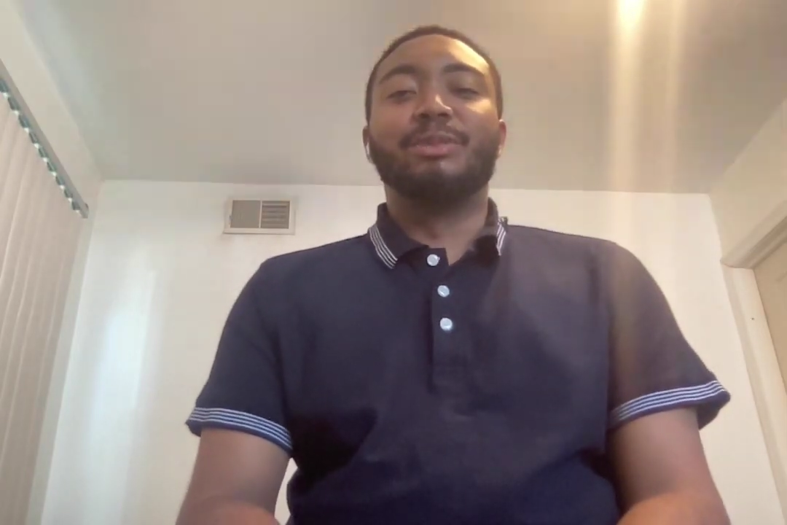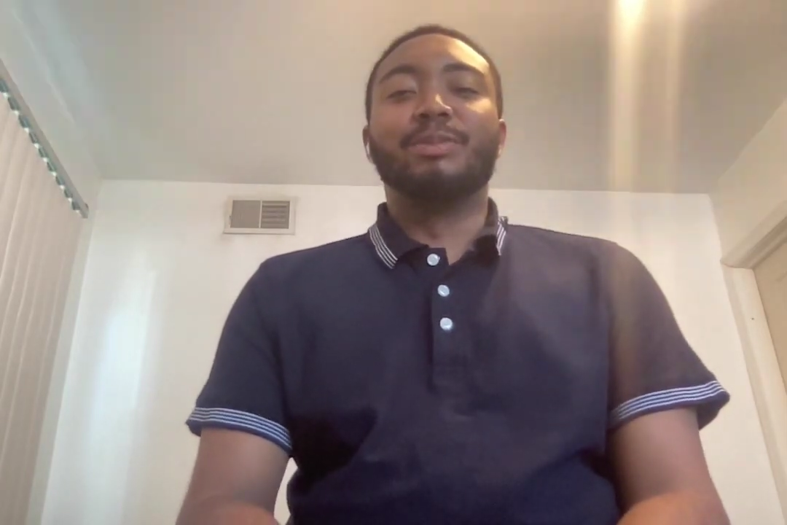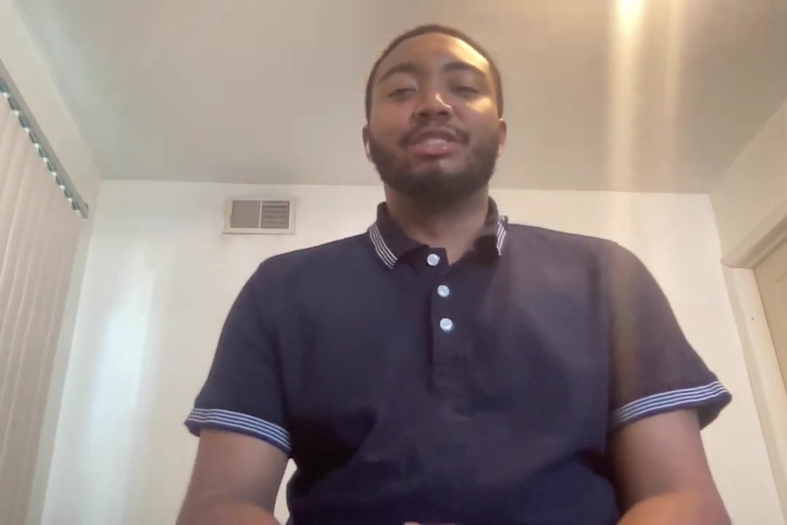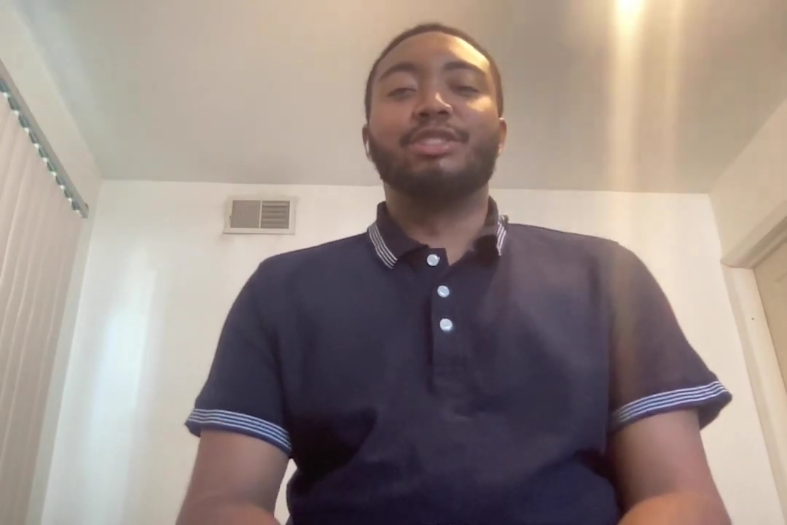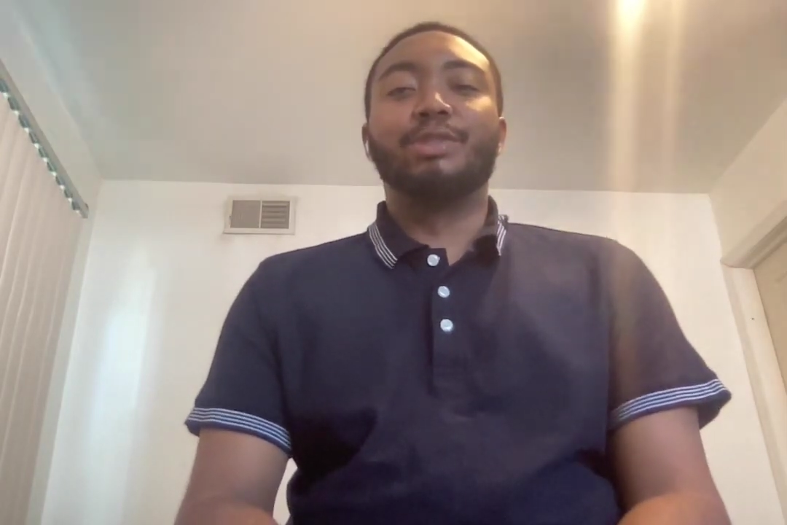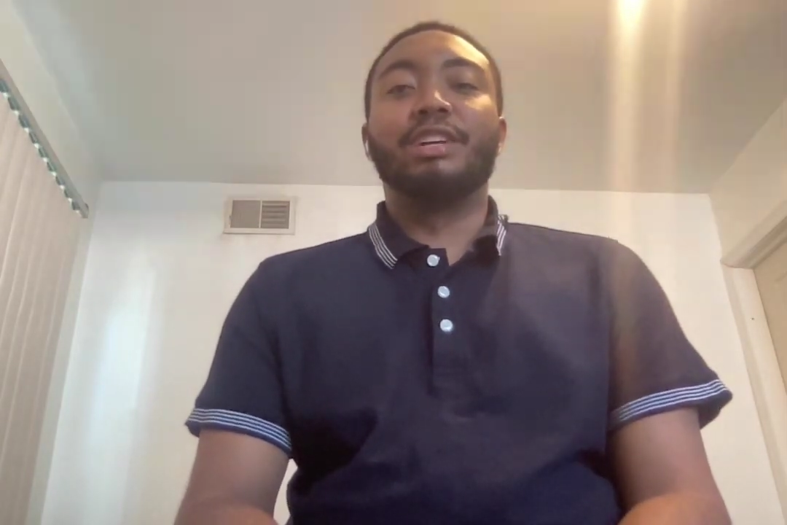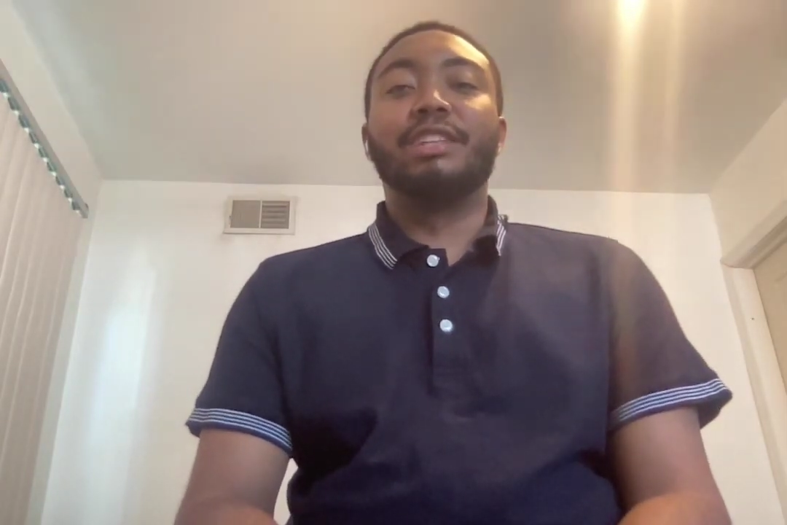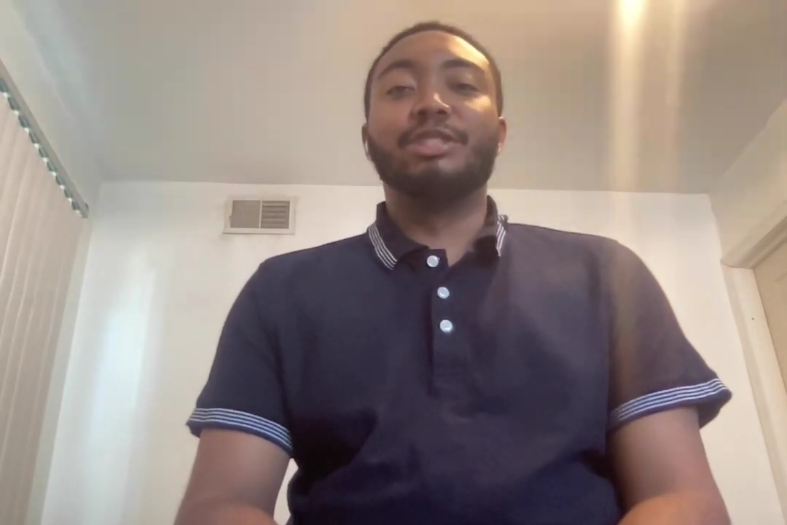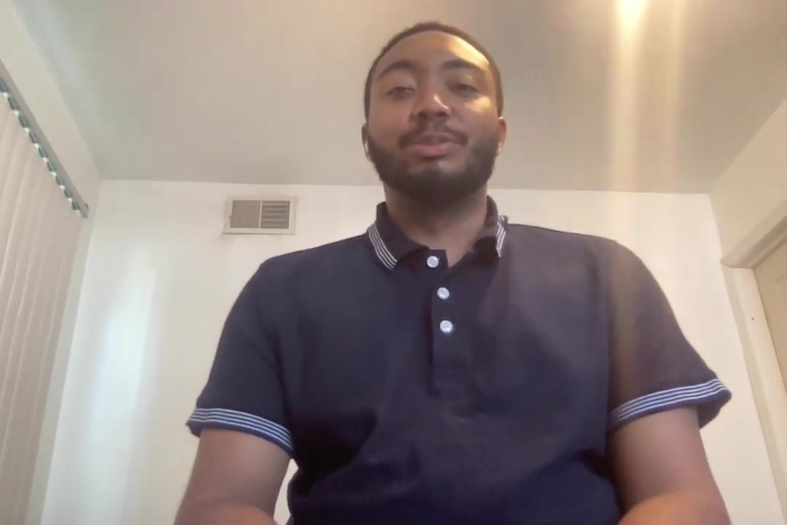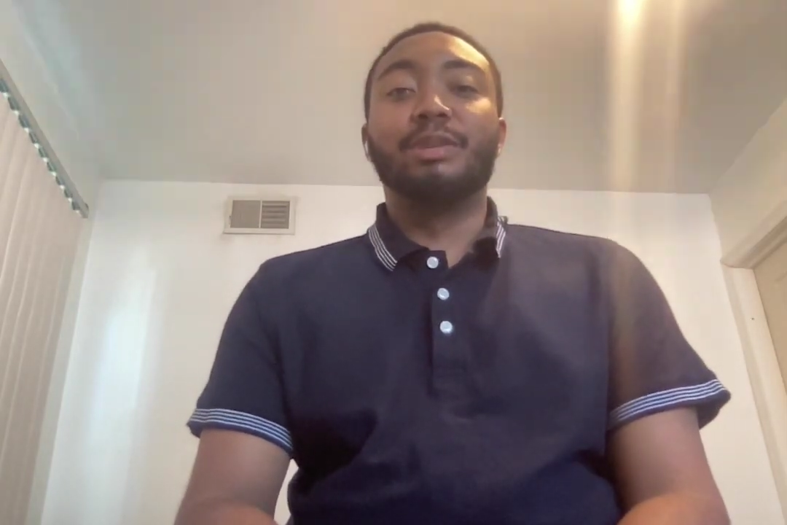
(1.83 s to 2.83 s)
I'm a
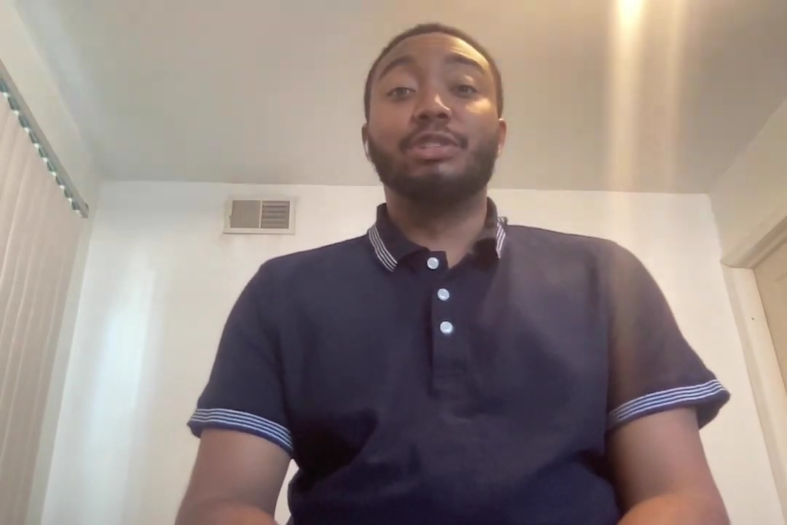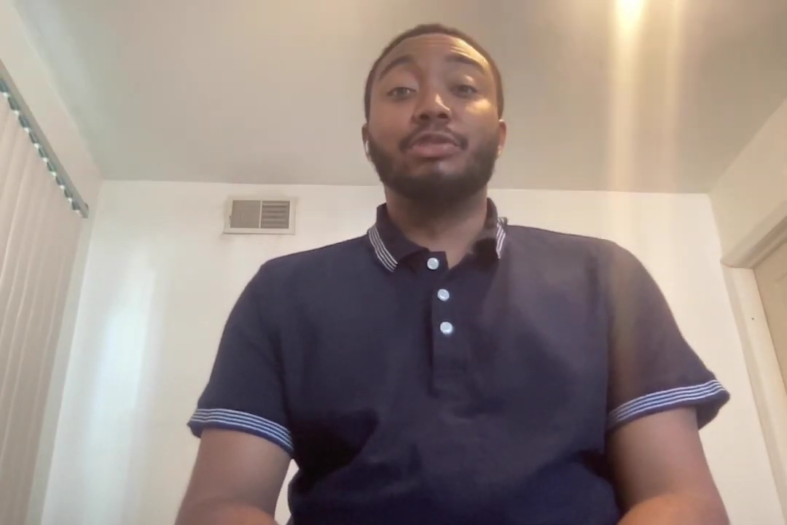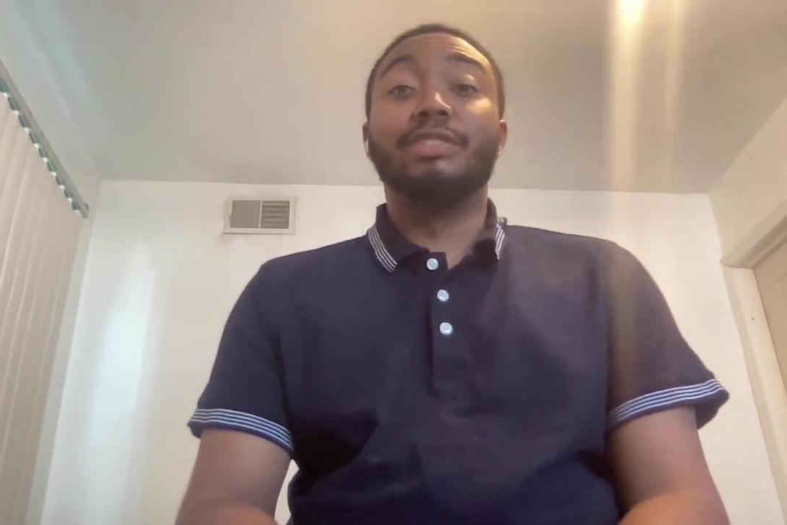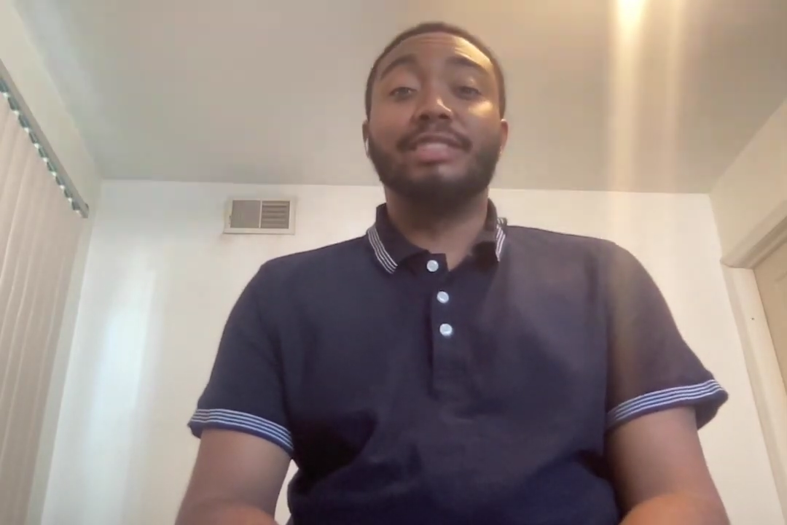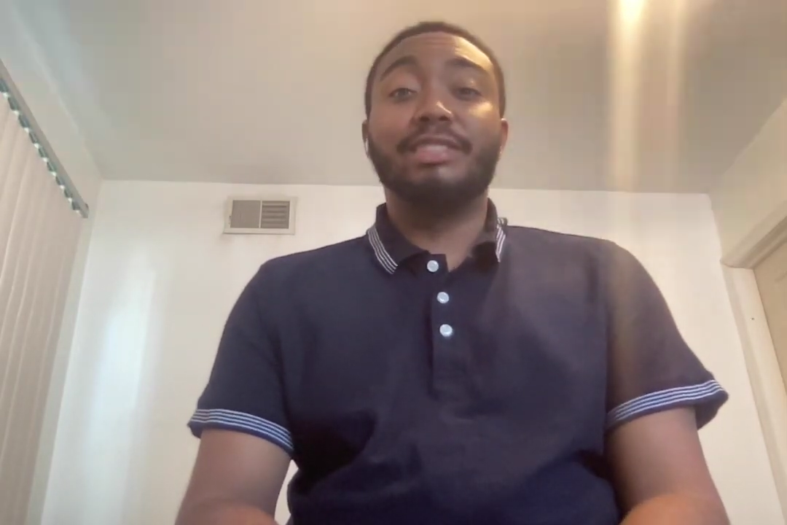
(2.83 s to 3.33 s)
sociology major and a